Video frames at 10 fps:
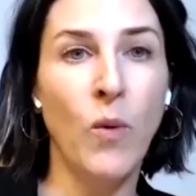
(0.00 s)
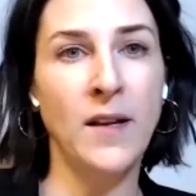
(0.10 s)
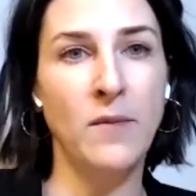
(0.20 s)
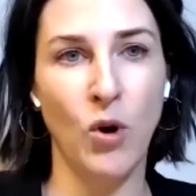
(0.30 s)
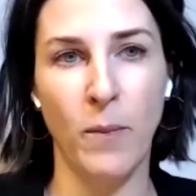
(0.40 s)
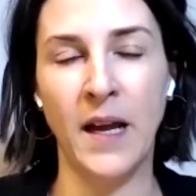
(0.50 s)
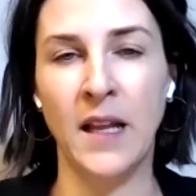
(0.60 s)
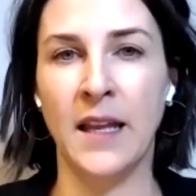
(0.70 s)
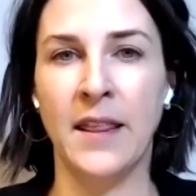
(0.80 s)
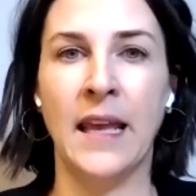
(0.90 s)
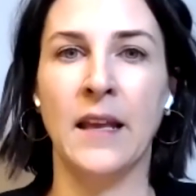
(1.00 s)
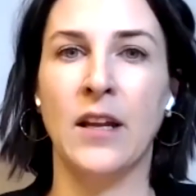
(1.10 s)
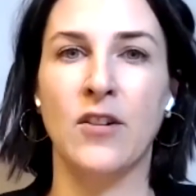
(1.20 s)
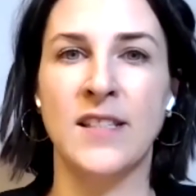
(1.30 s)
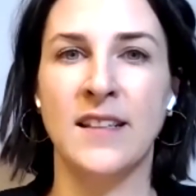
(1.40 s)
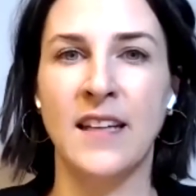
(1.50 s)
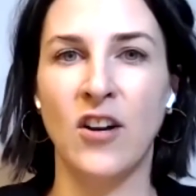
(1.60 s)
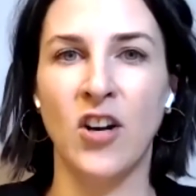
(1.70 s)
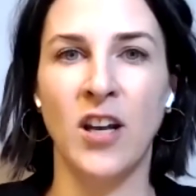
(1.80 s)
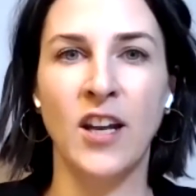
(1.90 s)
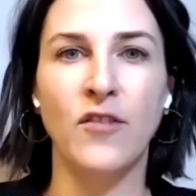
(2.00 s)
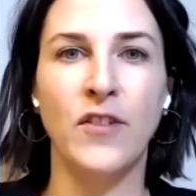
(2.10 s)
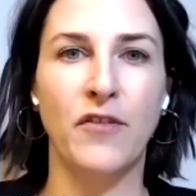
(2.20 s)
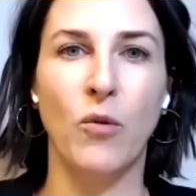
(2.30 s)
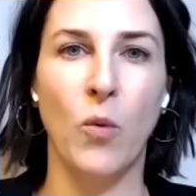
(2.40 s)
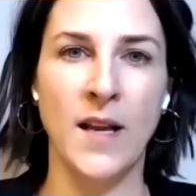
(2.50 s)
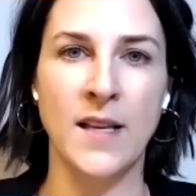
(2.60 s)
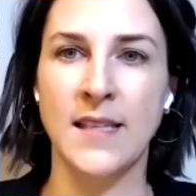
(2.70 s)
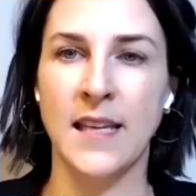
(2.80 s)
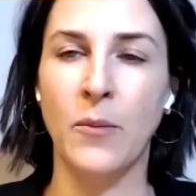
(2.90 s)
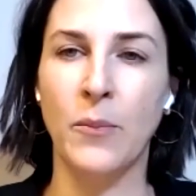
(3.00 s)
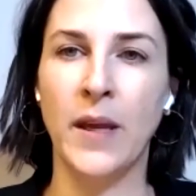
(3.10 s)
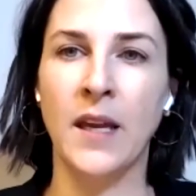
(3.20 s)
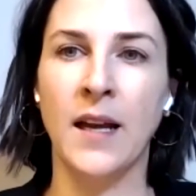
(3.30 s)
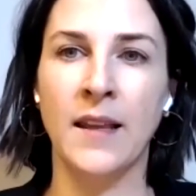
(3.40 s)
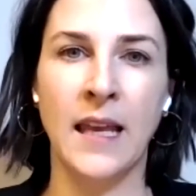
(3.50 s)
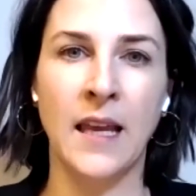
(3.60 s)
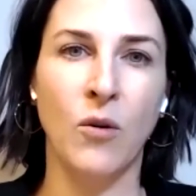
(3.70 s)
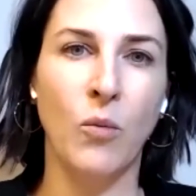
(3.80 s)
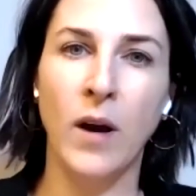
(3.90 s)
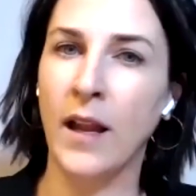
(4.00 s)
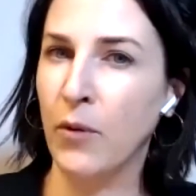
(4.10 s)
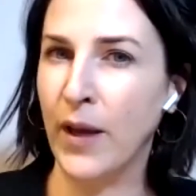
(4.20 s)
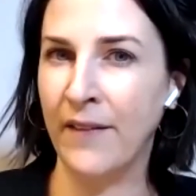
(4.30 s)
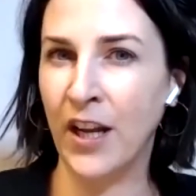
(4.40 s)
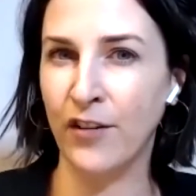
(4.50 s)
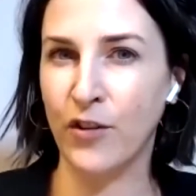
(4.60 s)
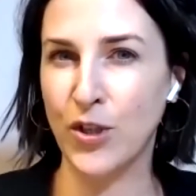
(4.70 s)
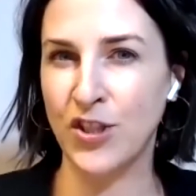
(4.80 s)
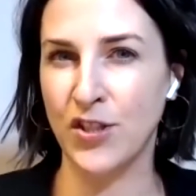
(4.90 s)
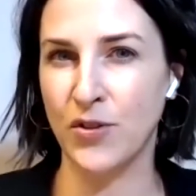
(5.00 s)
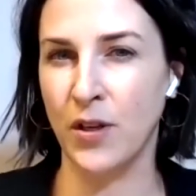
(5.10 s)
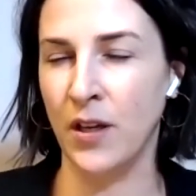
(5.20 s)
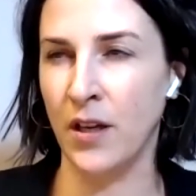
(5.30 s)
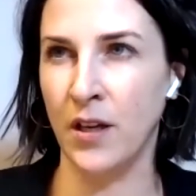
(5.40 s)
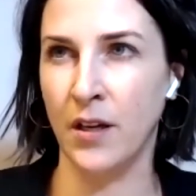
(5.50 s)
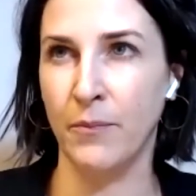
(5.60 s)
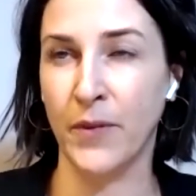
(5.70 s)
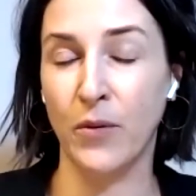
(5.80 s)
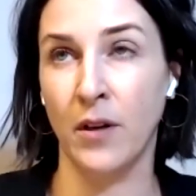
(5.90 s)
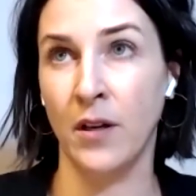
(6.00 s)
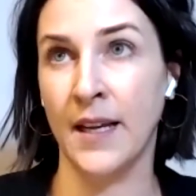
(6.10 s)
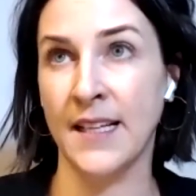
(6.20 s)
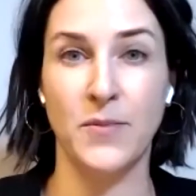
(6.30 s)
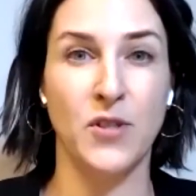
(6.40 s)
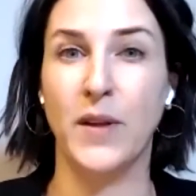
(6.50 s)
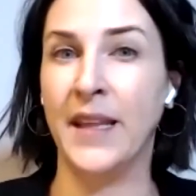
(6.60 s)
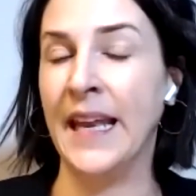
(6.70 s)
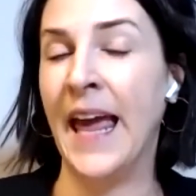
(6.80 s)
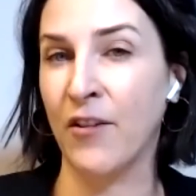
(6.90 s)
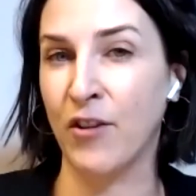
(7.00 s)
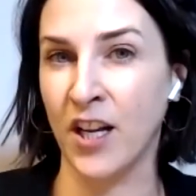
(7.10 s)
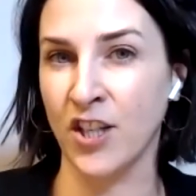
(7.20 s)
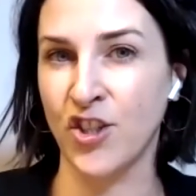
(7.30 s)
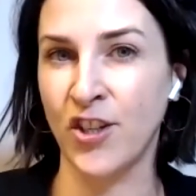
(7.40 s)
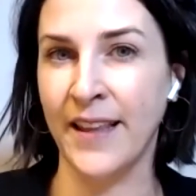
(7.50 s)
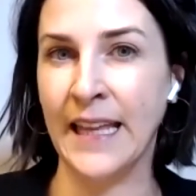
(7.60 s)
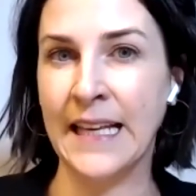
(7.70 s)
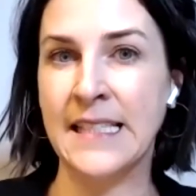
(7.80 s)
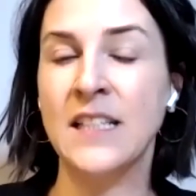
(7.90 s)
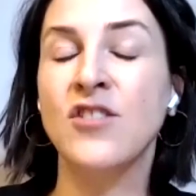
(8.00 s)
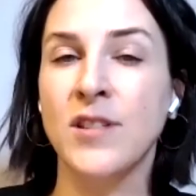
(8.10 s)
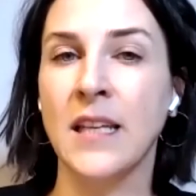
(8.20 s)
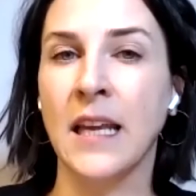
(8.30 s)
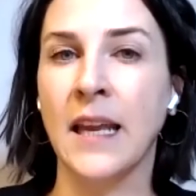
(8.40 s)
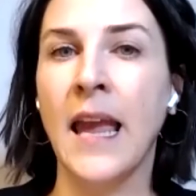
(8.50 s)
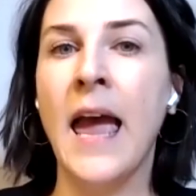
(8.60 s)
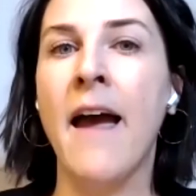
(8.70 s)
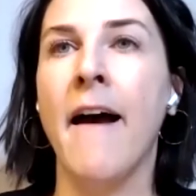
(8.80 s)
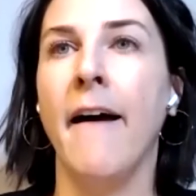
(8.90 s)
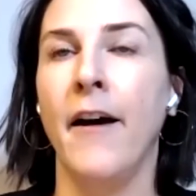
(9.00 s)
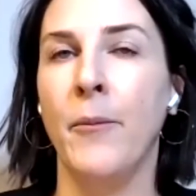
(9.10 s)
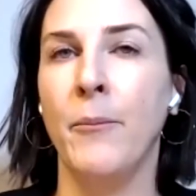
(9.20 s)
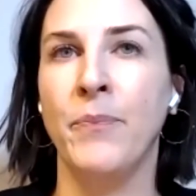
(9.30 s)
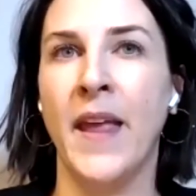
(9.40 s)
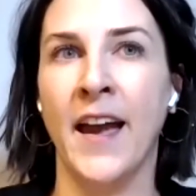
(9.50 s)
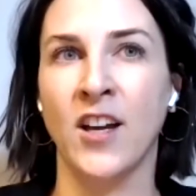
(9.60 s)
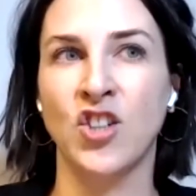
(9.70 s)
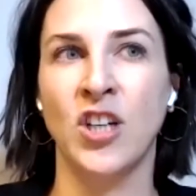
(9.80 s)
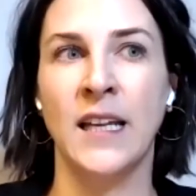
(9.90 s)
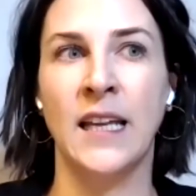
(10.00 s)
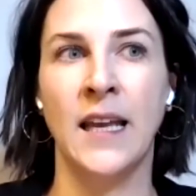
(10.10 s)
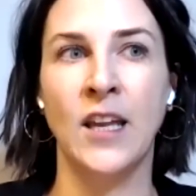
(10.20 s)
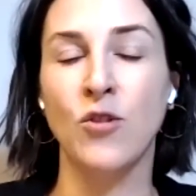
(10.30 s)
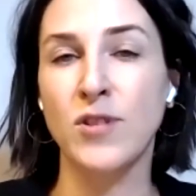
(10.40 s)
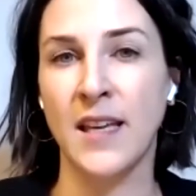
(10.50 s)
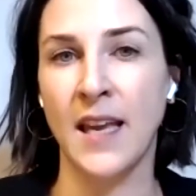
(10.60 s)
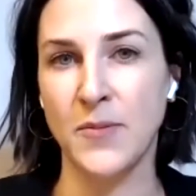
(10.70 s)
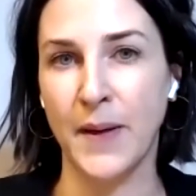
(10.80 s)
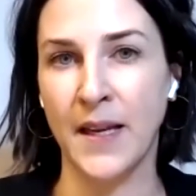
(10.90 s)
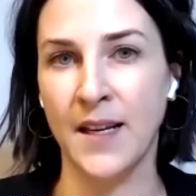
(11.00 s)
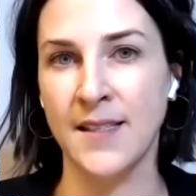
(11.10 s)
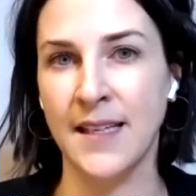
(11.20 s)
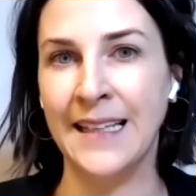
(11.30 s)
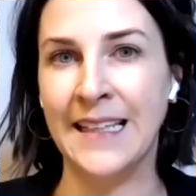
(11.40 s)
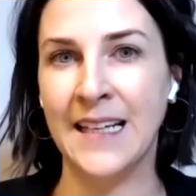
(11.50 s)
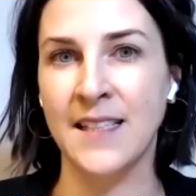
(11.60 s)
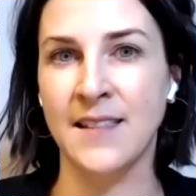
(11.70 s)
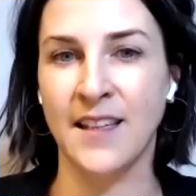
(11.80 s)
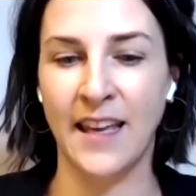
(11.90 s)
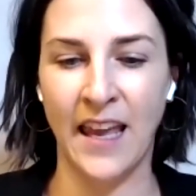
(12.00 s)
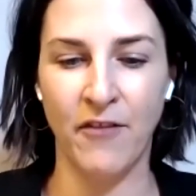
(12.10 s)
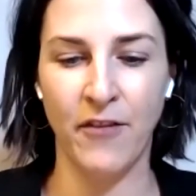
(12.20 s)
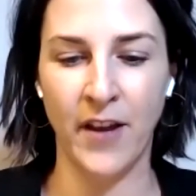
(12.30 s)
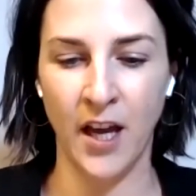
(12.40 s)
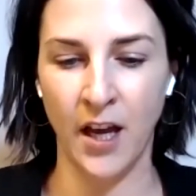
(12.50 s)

Quite mobile. I think there are a lot of different ones. It can be. I think we have a lot of questions, customers within agriculture. I think it's interesting, actually, user case, because it does give.